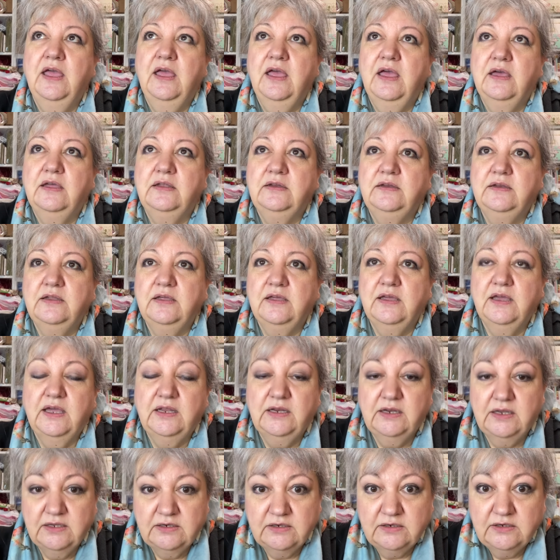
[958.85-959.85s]
and
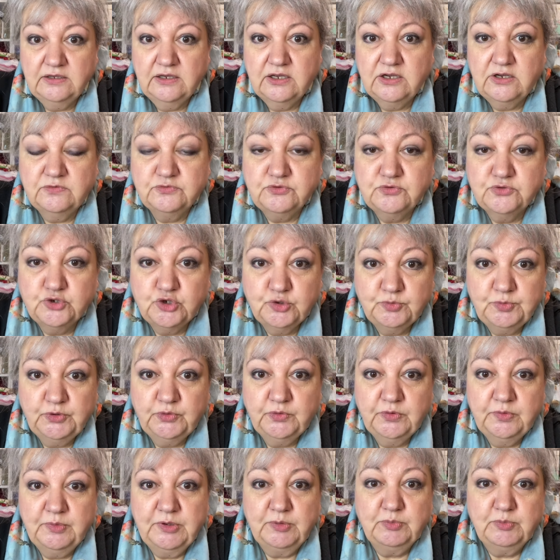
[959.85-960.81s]
I had a lot of trouble with my